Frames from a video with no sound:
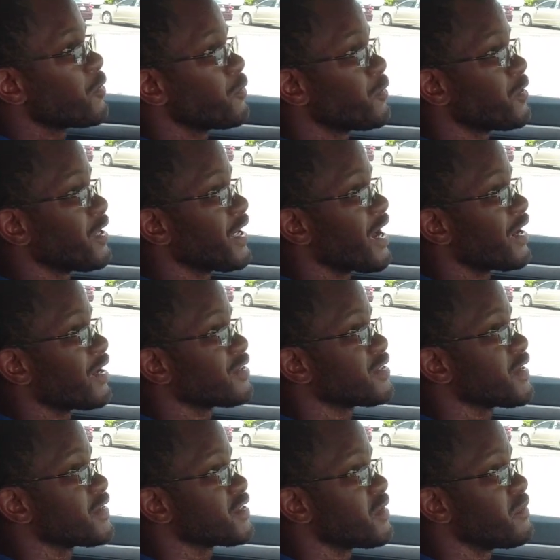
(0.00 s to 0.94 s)
we got
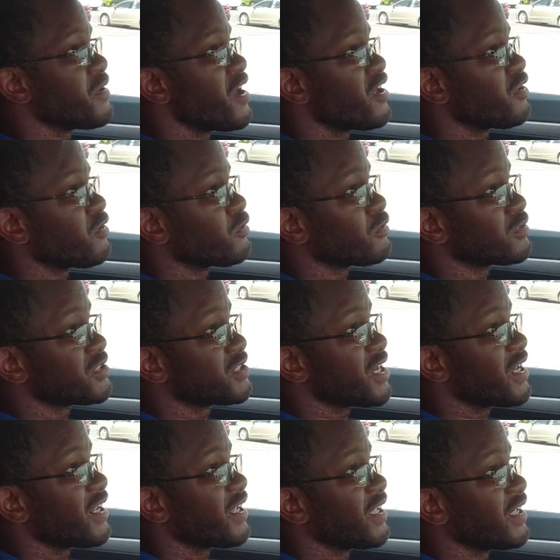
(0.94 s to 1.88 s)
ourselves a manual
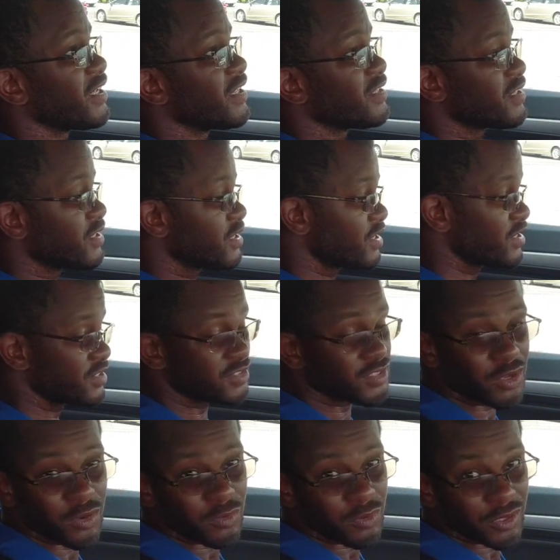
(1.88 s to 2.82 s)
Jetta in,
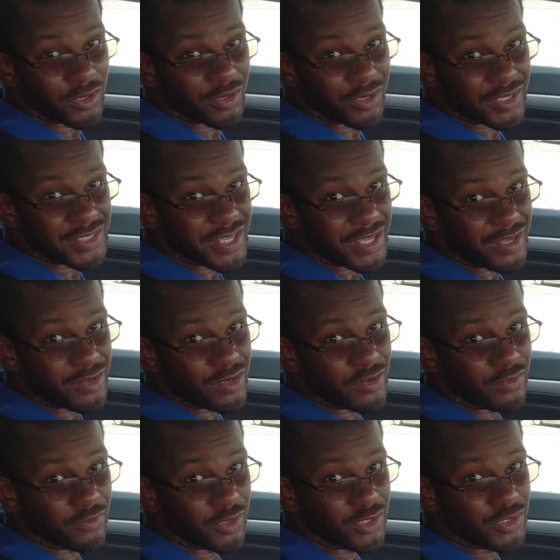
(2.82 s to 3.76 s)
so we're going to take it on
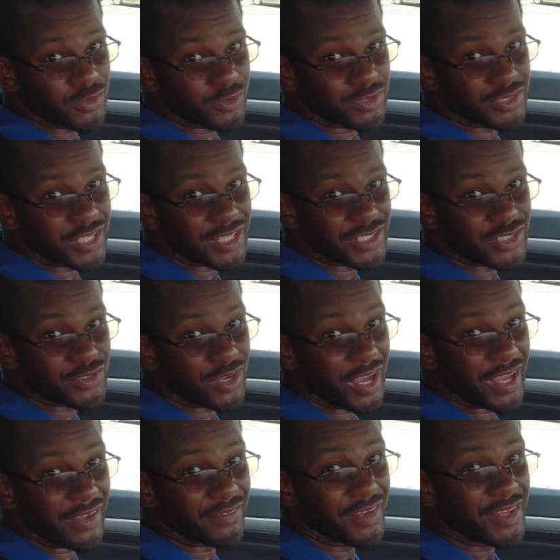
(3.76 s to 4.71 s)
a virtual test
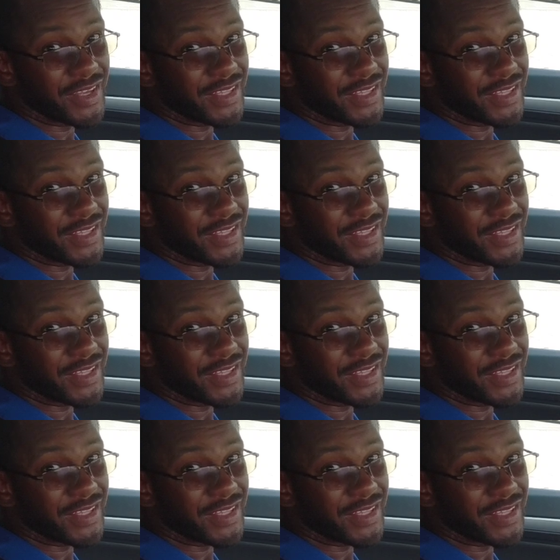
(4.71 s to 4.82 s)
drive.